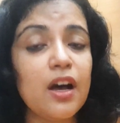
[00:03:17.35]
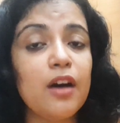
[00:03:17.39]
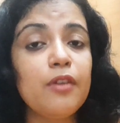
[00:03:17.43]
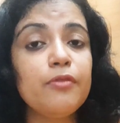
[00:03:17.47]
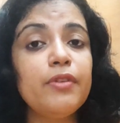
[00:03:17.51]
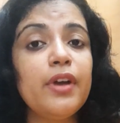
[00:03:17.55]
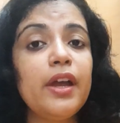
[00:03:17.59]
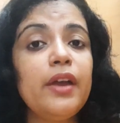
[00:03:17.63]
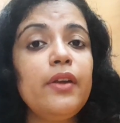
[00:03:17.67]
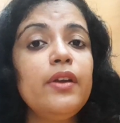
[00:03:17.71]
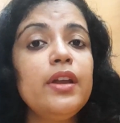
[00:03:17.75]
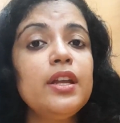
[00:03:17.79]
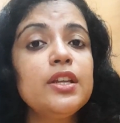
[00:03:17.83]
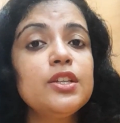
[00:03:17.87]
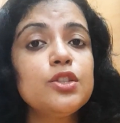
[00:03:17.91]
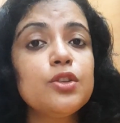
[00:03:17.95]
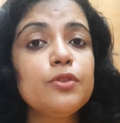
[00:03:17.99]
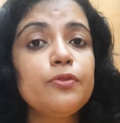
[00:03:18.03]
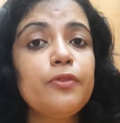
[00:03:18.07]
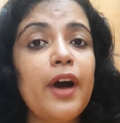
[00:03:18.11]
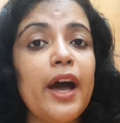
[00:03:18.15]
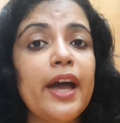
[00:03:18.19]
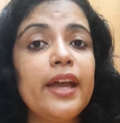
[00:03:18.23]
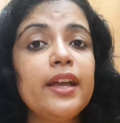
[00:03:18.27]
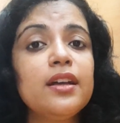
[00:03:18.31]
A variance
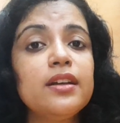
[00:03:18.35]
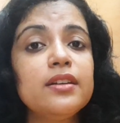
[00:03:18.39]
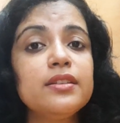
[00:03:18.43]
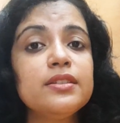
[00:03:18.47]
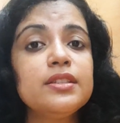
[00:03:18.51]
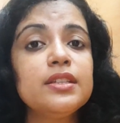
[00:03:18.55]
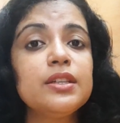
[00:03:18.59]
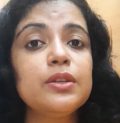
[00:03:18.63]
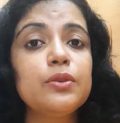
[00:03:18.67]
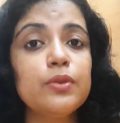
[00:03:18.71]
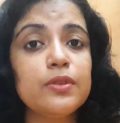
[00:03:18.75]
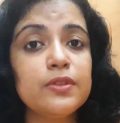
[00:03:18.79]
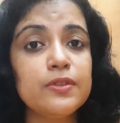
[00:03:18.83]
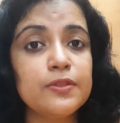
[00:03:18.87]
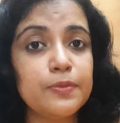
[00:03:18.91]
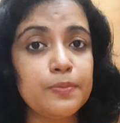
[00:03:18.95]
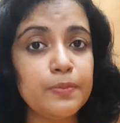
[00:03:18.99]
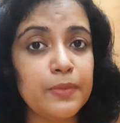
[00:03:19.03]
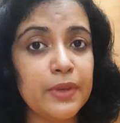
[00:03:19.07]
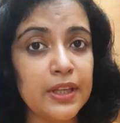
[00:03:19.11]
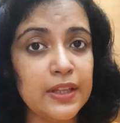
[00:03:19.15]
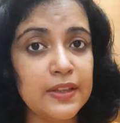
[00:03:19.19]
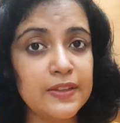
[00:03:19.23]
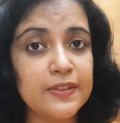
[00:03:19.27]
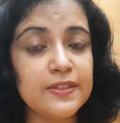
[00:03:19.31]
of high consequence
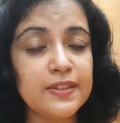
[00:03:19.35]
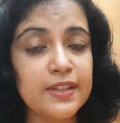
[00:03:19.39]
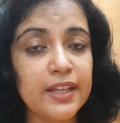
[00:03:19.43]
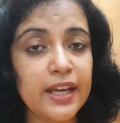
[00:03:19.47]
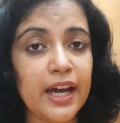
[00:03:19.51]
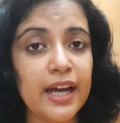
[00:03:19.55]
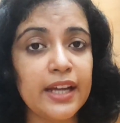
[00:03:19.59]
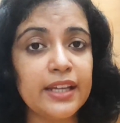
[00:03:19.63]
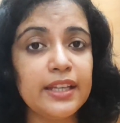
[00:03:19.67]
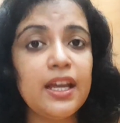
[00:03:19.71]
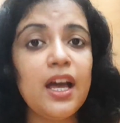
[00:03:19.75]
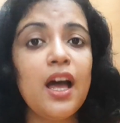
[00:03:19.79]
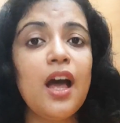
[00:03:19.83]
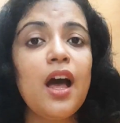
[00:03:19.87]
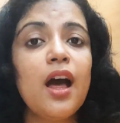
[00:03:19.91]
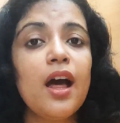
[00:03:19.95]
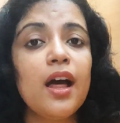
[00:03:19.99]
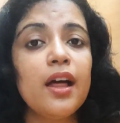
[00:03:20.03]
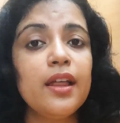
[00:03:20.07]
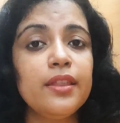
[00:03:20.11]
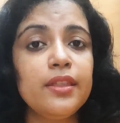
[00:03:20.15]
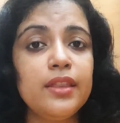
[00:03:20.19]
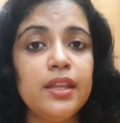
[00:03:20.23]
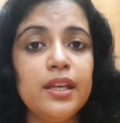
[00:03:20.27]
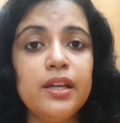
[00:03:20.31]
means that
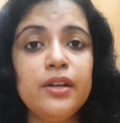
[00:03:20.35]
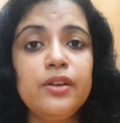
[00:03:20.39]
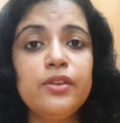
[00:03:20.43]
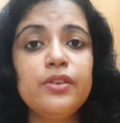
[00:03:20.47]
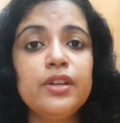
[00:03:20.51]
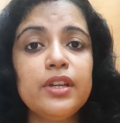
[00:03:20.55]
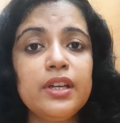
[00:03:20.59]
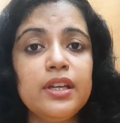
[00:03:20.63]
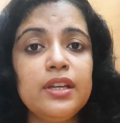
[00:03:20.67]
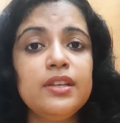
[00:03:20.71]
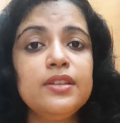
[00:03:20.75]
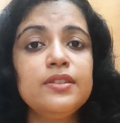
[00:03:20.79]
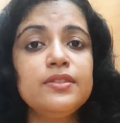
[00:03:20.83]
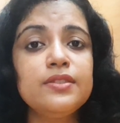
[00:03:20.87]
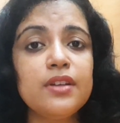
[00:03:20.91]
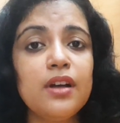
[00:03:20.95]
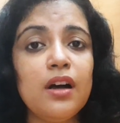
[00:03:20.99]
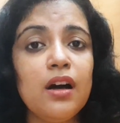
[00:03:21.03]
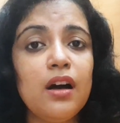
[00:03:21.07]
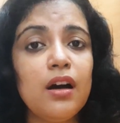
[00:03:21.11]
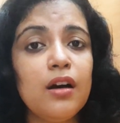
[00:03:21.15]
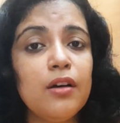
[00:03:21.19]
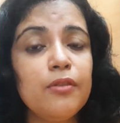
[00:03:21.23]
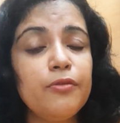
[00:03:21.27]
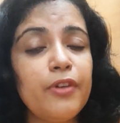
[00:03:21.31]
there is
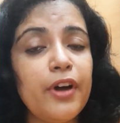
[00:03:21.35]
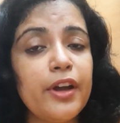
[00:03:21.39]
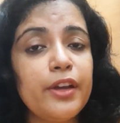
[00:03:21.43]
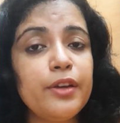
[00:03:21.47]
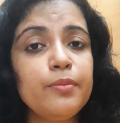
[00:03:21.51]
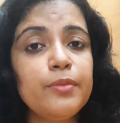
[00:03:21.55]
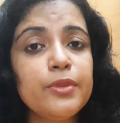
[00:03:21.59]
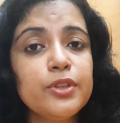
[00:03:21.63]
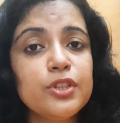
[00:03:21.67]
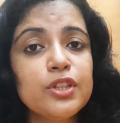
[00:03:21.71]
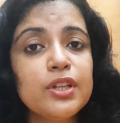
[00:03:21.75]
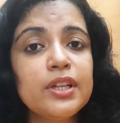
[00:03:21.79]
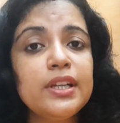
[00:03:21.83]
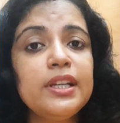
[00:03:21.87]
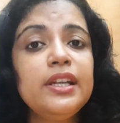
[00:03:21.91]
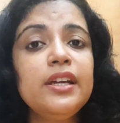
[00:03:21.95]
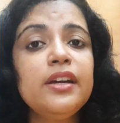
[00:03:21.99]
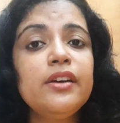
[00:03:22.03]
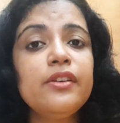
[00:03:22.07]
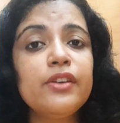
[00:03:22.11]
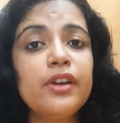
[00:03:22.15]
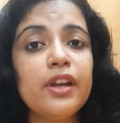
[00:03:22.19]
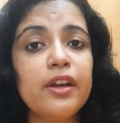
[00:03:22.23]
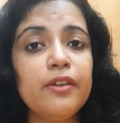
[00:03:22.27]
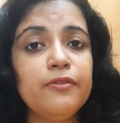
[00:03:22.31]
very much
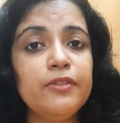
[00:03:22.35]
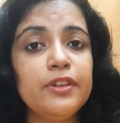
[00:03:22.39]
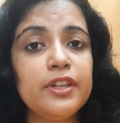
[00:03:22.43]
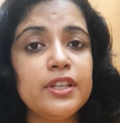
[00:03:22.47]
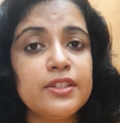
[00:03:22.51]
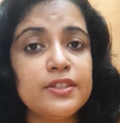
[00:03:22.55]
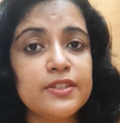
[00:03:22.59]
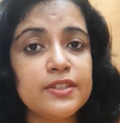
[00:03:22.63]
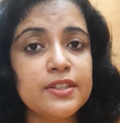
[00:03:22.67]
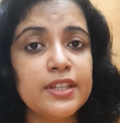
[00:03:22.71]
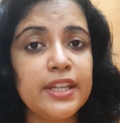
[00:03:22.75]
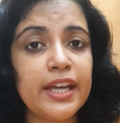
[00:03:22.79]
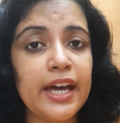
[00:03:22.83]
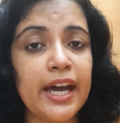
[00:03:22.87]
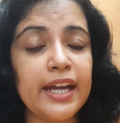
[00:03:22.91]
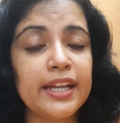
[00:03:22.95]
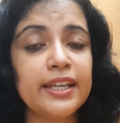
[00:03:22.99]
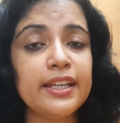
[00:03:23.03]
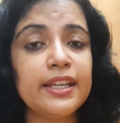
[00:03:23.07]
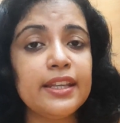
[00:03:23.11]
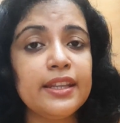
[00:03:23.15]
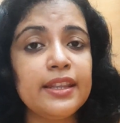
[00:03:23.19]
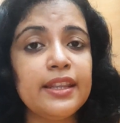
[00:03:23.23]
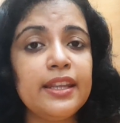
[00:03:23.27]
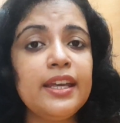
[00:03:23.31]
clear evidence that
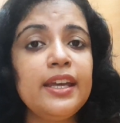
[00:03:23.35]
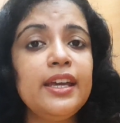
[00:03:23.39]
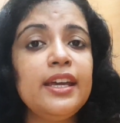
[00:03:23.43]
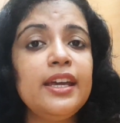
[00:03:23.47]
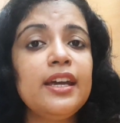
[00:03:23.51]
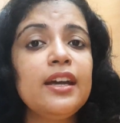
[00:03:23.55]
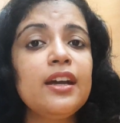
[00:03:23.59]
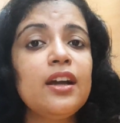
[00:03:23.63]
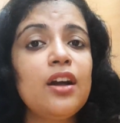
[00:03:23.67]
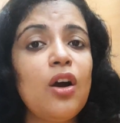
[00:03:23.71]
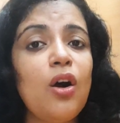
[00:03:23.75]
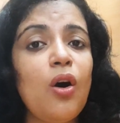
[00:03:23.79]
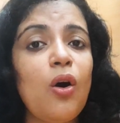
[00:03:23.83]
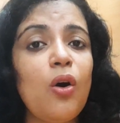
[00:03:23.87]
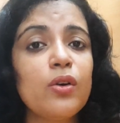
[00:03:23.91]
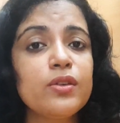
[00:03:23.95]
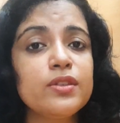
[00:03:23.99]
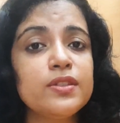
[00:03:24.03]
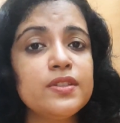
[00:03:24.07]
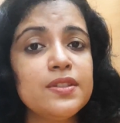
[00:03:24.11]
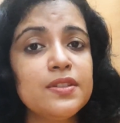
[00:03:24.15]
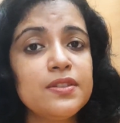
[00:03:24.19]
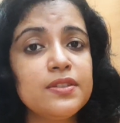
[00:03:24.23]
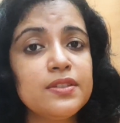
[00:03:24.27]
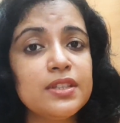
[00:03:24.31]
they
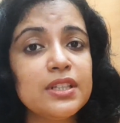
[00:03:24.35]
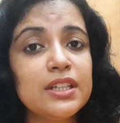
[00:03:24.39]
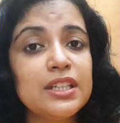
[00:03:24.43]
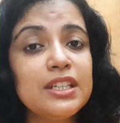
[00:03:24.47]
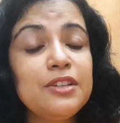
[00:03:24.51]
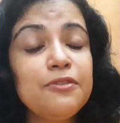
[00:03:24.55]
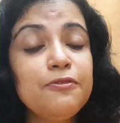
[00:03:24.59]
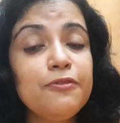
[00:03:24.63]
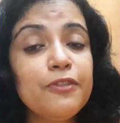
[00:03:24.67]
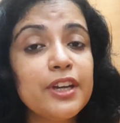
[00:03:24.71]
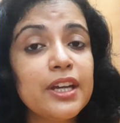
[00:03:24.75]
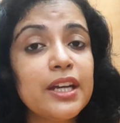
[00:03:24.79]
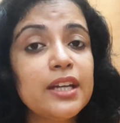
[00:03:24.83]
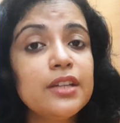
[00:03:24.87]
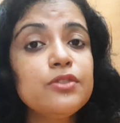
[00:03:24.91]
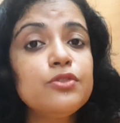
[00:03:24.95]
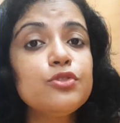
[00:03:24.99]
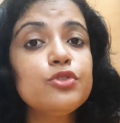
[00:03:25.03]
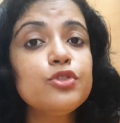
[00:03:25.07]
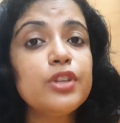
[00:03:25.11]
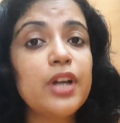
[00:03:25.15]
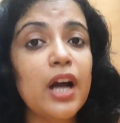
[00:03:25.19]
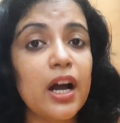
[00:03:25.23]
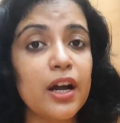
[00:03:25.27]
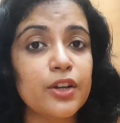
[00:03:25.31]
causes significant
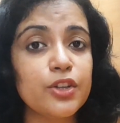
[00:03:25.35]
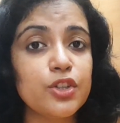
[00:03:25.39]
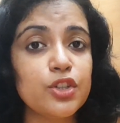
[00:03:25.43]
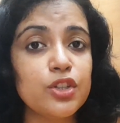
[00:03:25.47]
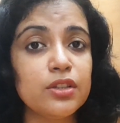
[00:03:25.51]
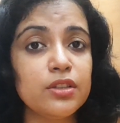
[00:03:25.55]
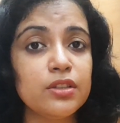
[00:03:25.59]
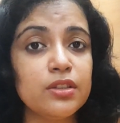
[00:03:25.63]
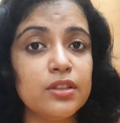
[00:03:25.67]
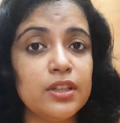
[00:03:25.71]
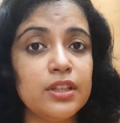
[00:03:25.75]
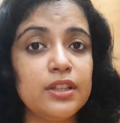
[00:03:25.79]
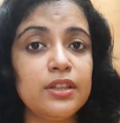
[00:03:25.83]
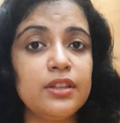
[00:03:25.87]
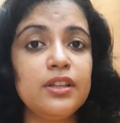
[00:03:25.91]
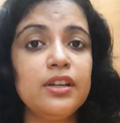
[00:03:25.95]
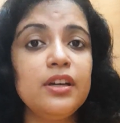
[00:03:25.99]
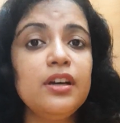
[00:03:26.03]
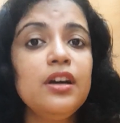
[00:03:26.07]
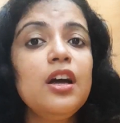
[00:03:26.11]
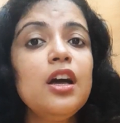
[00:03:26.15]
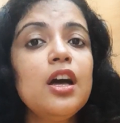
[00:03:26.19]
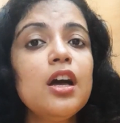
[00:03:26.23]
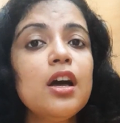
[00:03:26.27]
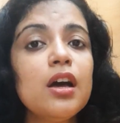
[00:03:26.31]
reduction in
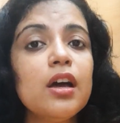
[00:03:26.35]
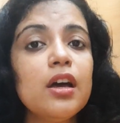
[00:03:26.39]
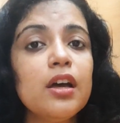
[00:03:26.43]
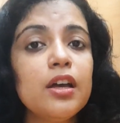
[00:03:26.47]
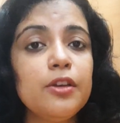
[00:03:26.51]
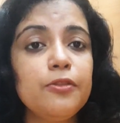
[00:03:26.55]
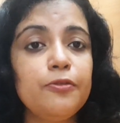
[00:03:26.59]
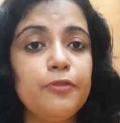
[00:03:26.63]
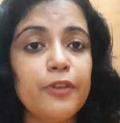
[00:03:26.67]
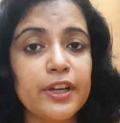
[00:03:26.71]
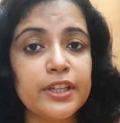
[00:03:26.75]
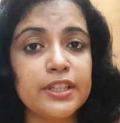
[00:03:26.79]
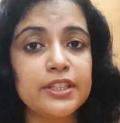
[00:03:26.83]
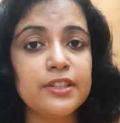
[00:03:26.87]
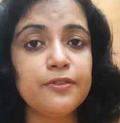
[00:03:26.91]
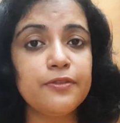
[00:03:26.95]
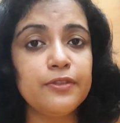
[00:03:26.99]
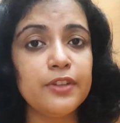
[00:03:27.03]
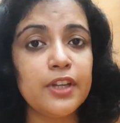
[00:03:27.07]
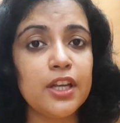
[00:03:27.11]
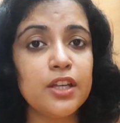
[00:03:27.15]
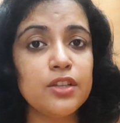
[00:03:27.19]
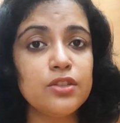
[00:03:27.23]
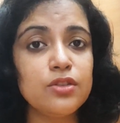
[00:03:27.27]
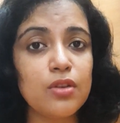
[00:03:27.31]
the
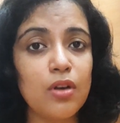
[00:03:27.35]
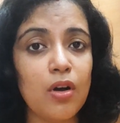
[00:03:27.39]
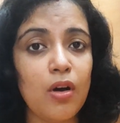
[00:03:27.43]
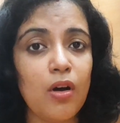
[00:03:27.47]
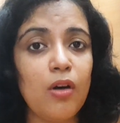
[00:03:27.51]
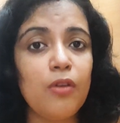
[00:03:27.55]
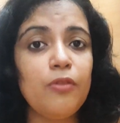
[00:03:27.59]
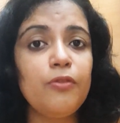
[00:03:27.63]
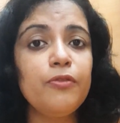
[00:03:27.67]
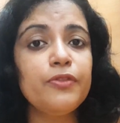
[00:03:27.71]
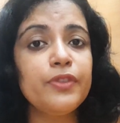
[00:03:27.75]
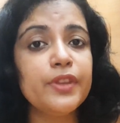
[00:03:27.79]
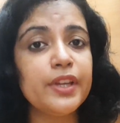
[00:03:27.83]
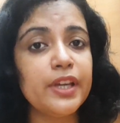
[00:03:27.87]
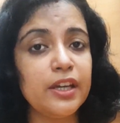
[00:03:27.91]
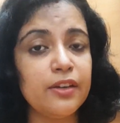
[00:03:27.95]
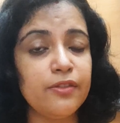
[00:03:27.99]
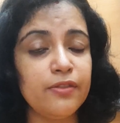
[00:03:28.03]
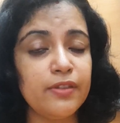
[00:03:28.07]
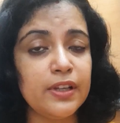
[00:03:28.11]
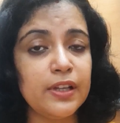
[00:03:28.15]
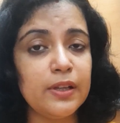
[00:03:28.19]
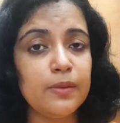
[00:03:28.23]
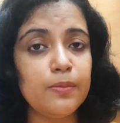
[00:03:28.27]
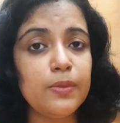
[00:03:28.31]
effectiveness of the
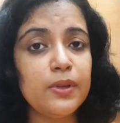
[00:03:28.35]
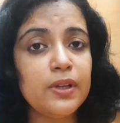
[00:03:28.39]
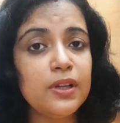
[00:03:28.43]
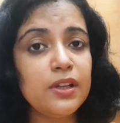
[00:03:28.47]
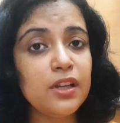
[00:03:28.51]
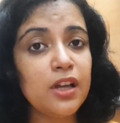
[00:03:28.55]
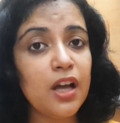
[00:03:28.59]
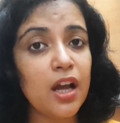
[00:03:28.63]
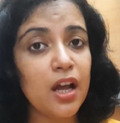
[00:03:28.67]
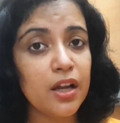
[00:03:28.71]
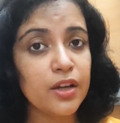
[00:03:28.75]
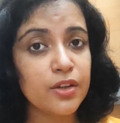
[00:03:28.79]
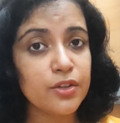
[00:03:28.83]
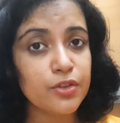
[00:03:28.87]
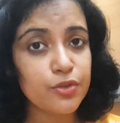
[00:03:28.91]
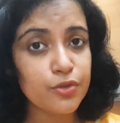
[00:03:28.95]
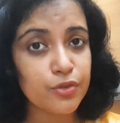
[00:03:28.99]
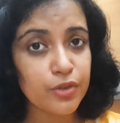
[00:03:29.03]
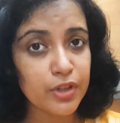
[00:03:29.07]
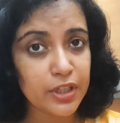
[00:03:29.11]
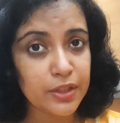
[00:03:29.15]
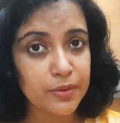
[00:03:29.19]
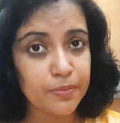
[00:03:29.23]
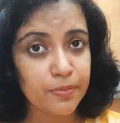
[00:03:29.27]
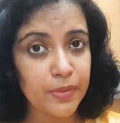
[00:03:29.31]
available
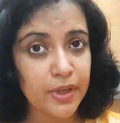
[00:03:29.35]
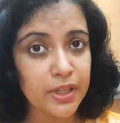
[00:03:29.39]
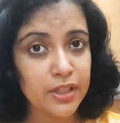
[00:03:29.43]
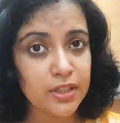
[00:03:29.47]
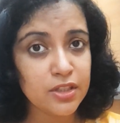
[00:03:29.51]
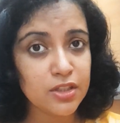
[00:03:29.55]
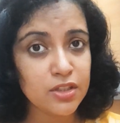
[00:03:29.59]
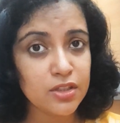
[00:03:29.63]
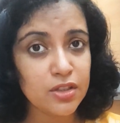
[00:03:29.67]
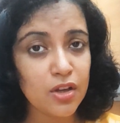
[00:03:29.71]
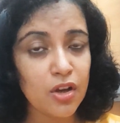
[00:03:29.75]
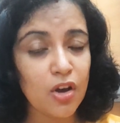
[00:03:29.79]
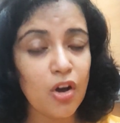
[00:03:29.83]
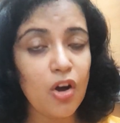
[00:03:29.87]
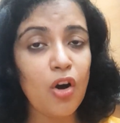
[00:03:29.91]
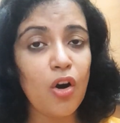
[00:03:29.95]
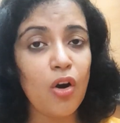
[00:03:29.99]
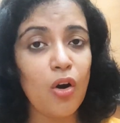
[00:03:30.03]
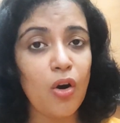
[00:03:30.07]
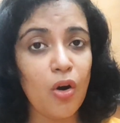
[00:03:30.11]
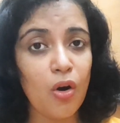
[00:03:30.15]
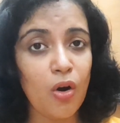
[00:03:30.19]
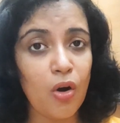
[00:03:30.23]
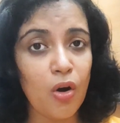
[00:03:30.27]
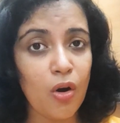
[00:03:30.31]
treatment
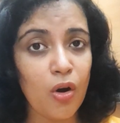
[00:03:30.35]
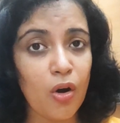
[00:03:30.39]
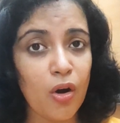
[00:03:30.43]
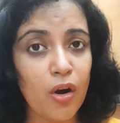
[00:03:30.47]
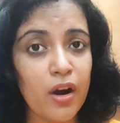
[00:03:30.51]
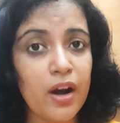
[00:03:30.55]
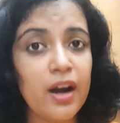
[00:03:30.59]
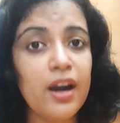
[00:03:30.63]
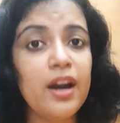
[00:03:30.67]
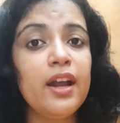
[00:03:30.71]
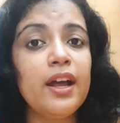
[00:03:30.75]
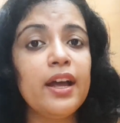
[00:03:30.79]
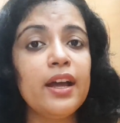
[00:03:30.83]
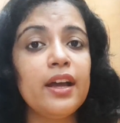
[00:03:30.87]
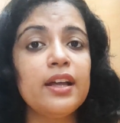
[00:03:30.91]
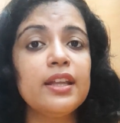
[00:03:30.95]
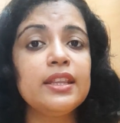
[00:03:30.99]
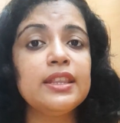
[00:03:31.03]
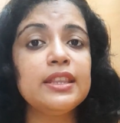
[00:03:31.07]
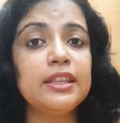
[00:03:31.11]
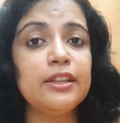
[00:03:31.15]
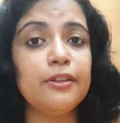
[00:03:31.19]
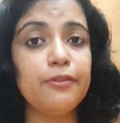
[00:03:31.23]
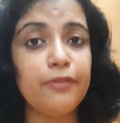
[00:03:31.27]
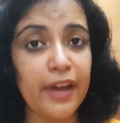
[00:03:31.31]
or
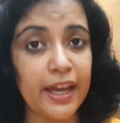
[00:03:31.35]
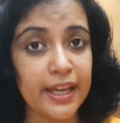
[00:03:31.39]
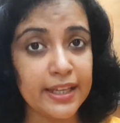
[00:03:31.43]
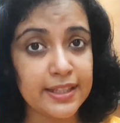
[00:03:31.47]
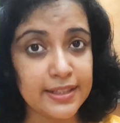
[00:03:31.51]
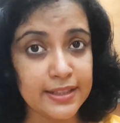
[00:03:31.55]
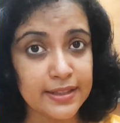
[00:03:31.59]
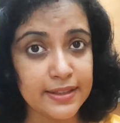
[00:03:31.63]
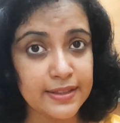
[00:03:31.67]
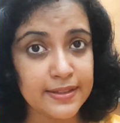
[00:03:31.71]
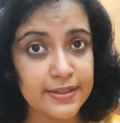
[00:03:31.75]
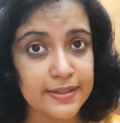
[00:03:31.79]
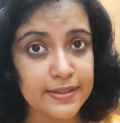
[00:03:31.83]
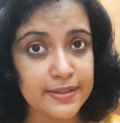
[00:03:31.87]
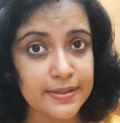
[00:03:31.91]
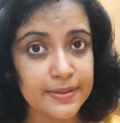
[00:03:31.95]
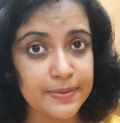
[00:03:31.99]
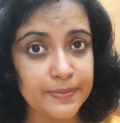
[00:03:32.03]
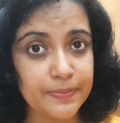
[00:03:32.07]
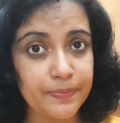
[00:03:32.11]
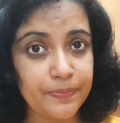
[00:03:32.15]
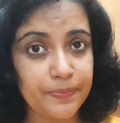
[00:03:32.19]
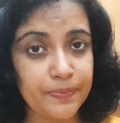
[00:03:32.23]
the vaccines.